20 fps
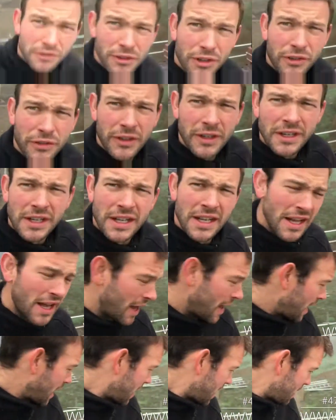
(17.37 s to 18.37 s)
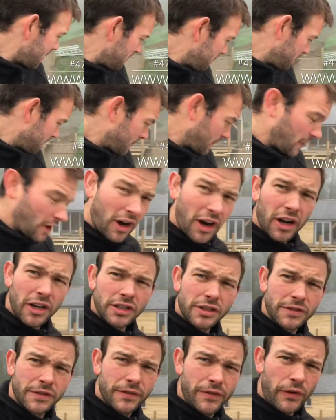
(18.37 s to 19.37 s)
the roof. I
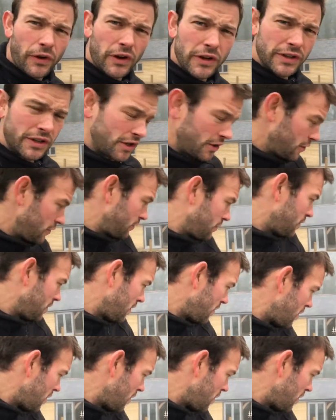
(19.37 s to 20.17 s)
just thought I'd do